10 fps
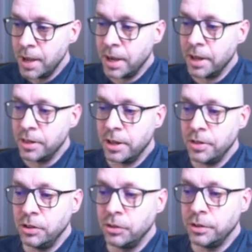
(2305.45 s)
And then
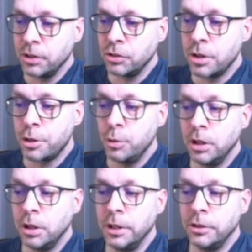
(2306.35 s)
these next three
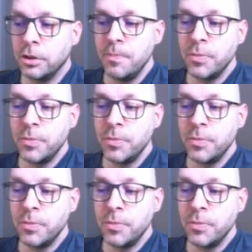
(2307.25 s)
lines